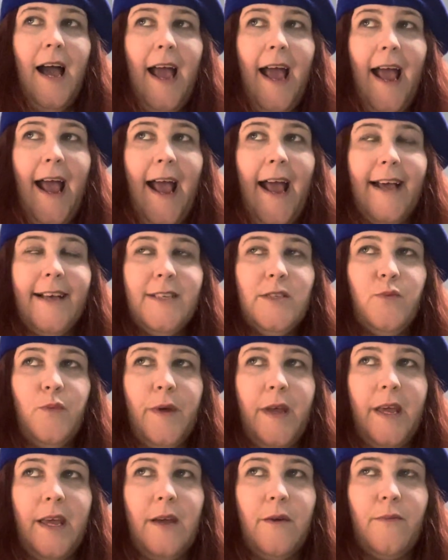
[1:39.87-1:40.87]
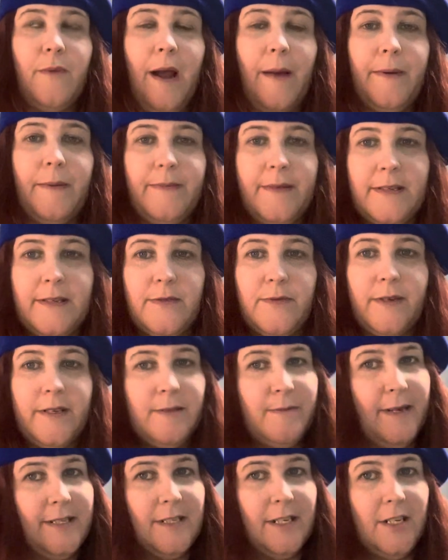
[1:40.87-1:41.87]
As we wrap up this
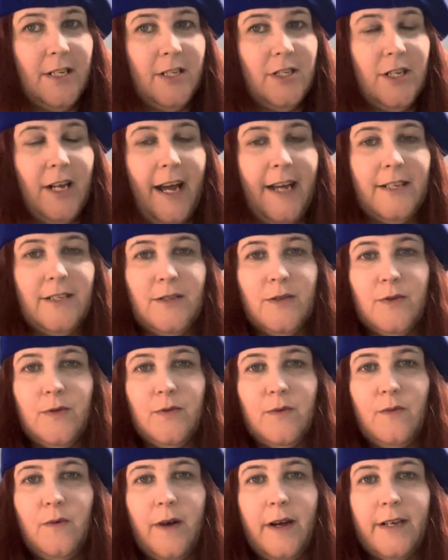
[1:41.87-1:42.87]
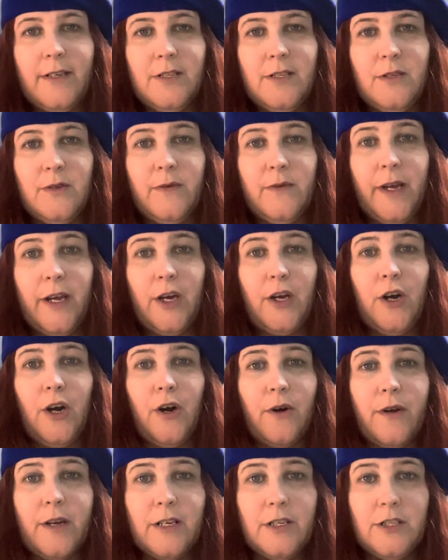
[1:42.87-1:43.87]
week's message, I do want to
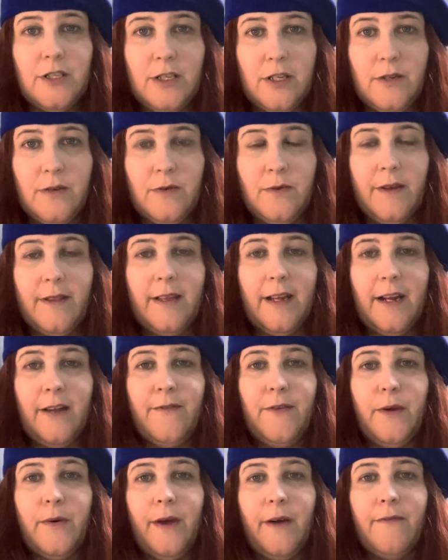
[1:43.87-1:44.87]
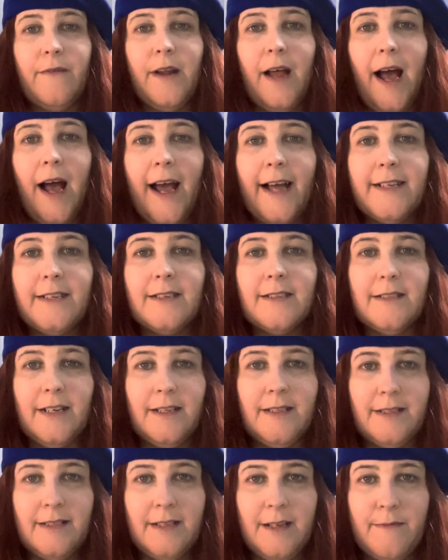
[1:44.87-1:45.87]
encourage you that if you have not
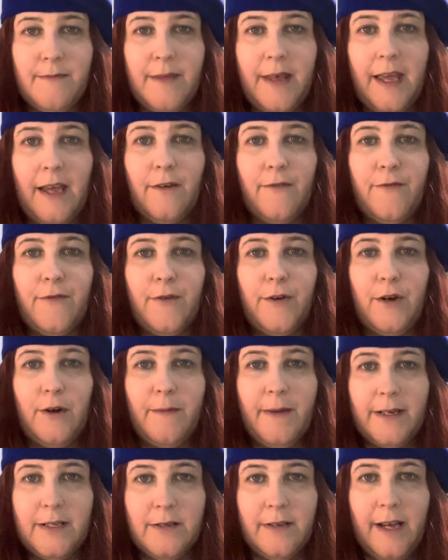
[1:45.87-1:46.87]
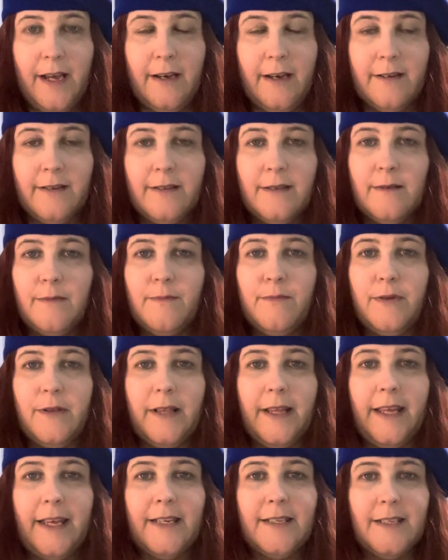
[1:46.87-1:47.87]
done something for your mental health,
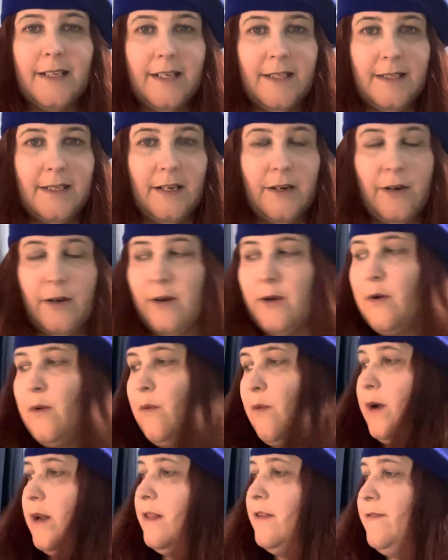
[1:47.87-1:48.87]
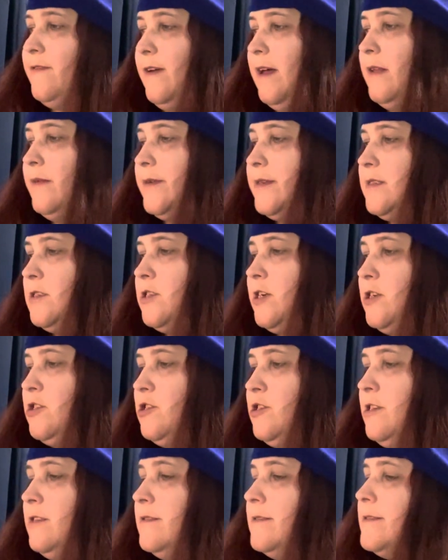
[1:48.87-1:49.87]
please consider one of the following
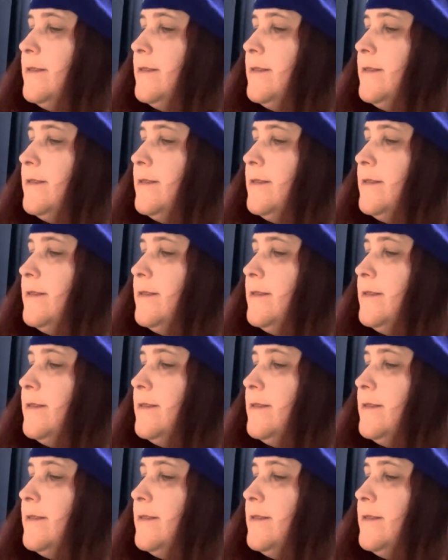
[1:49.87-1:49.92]
suggestions.